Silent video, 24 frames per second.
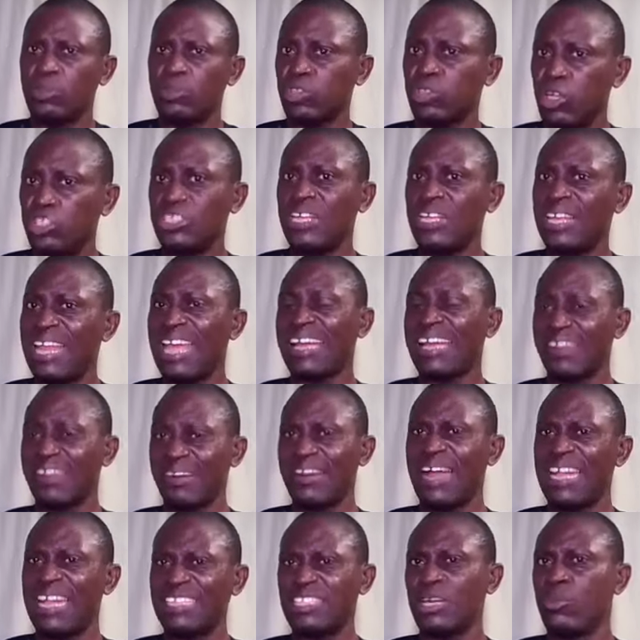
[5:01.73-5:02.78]
Something like
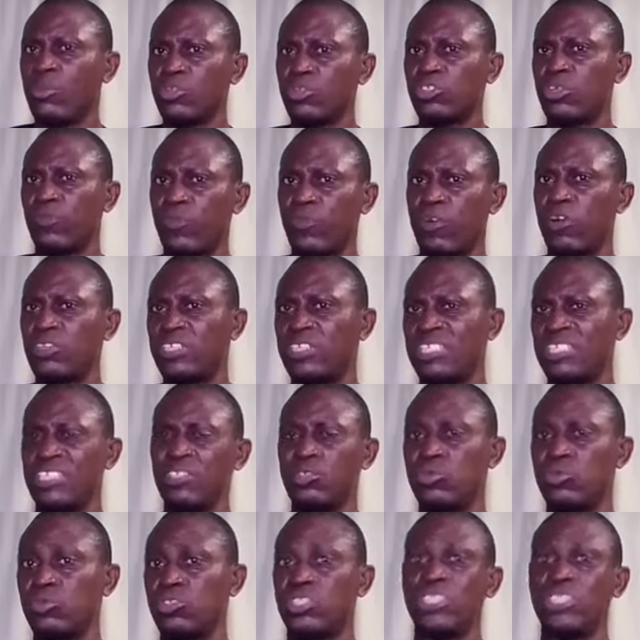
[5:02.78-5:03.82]
rats and most of all the
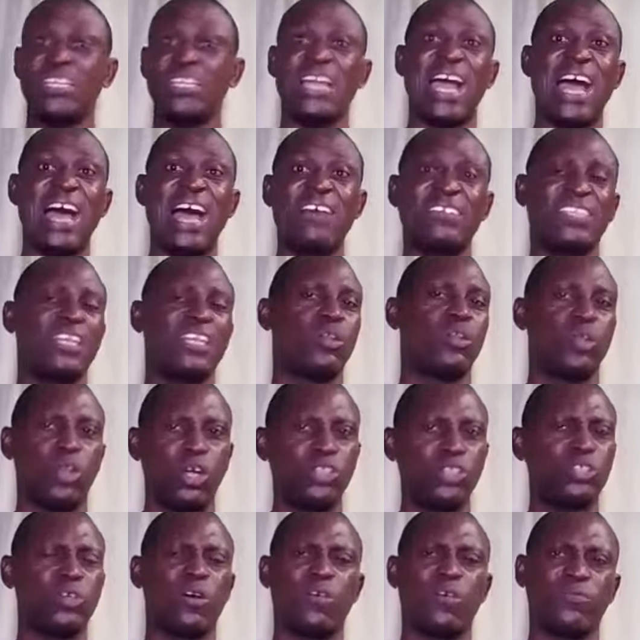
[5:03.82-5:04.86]
things you see has a
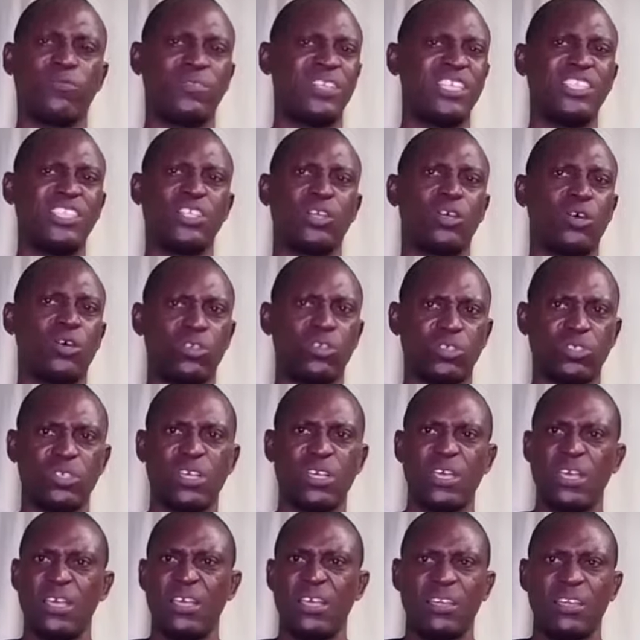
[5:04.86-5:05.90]
lot of
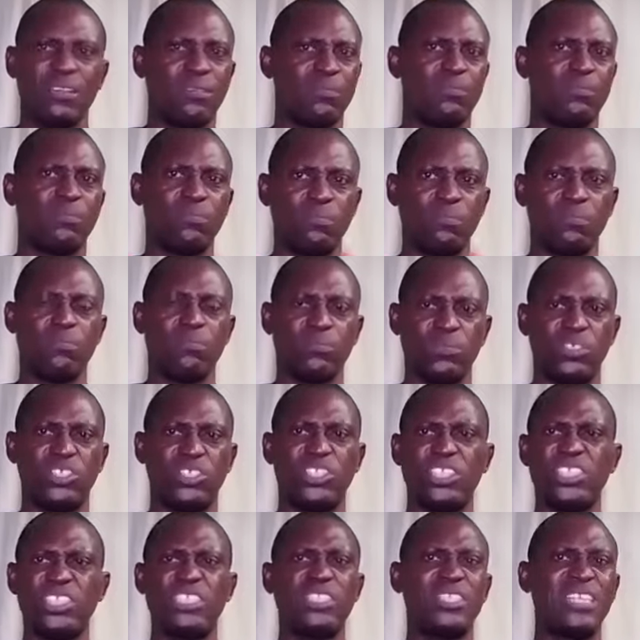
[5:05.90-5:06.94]
dangerous
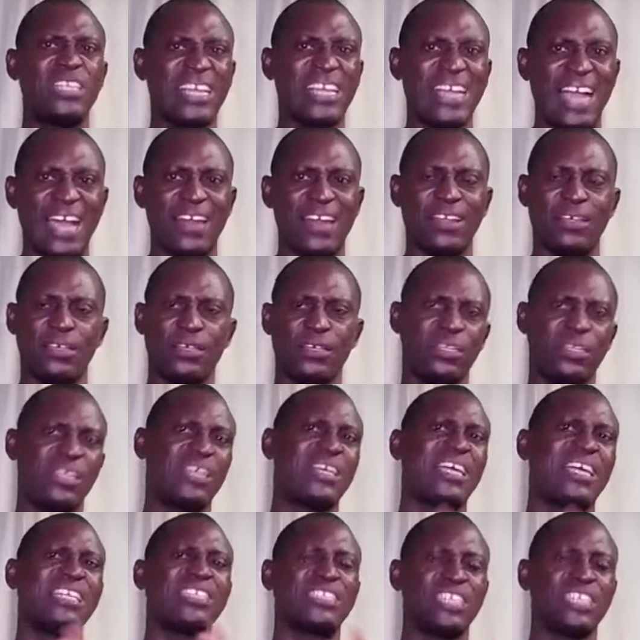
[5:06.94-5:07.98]
diseases they carry.
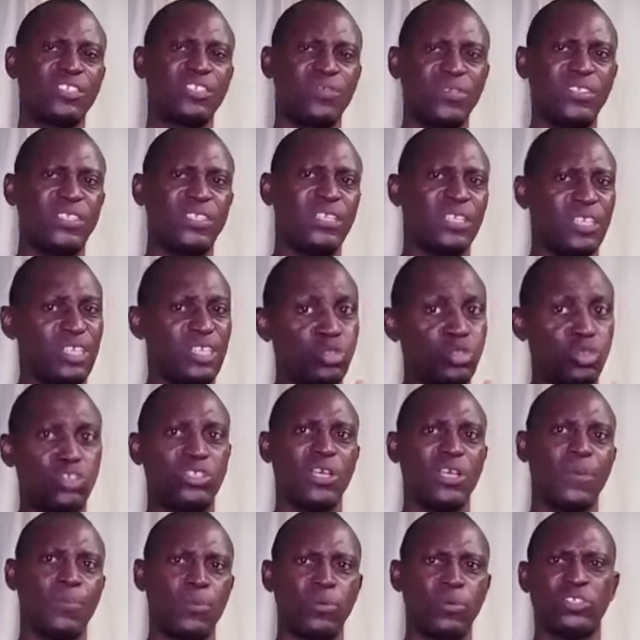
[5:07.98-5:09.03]
They can transmit into
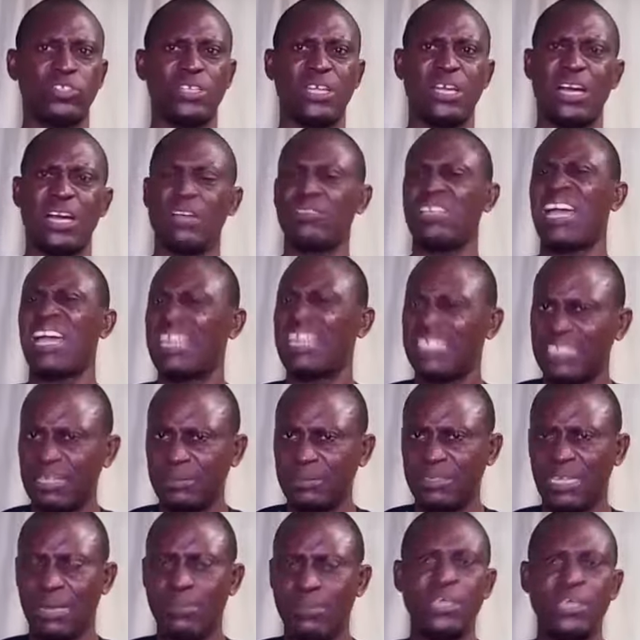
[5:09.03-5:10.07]
their poultry house and at
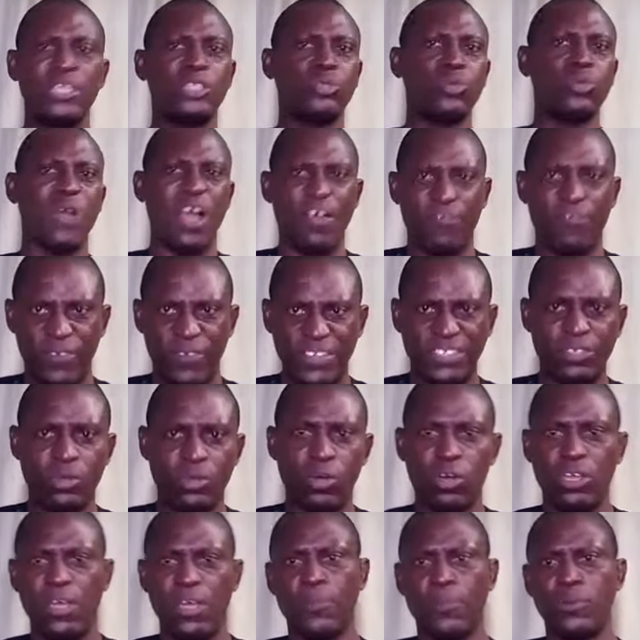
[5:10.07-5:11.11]
the same time to
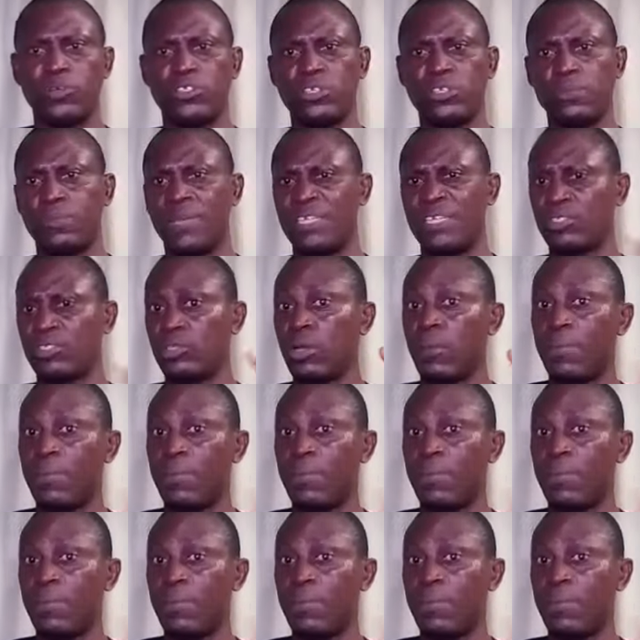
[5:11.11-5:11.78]
affect all your poultry birds.